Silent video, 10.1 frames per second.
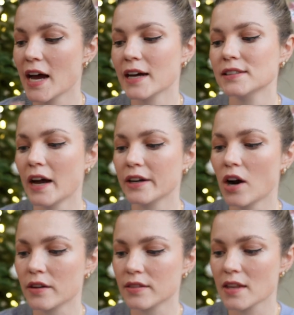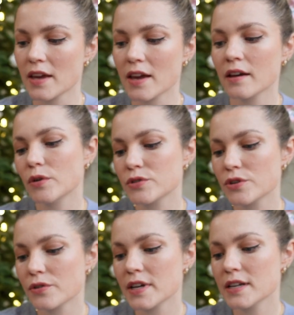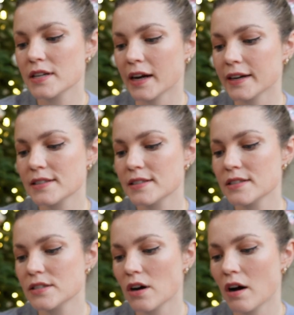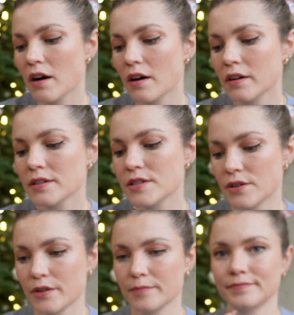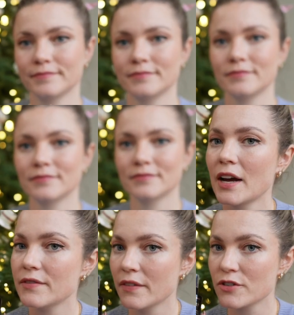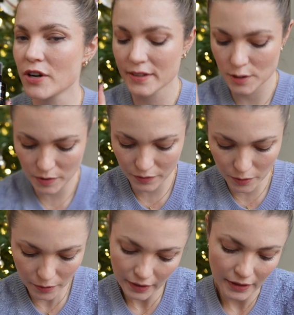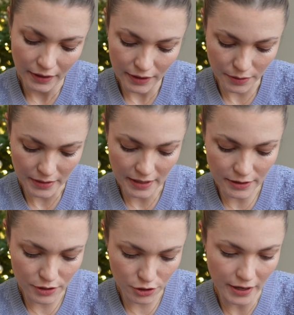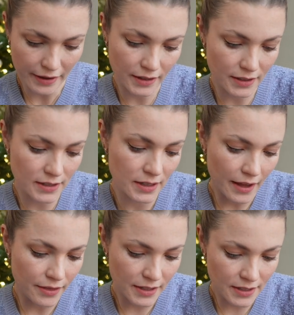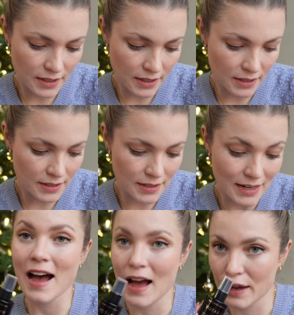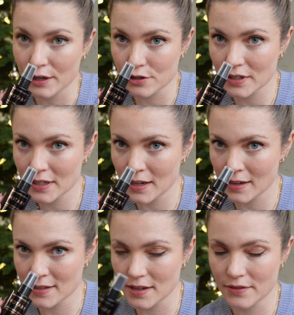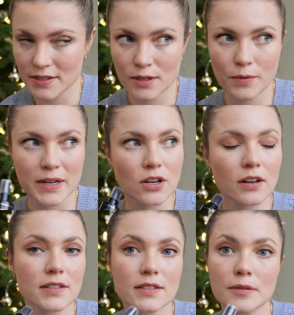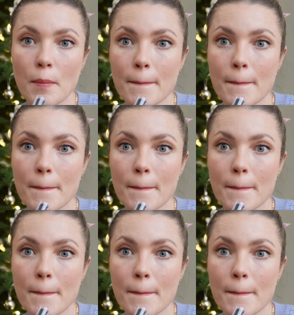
that, I got the Volturi Night Star Serum. I've never tried this before. So excited to try this. And this is $171. That's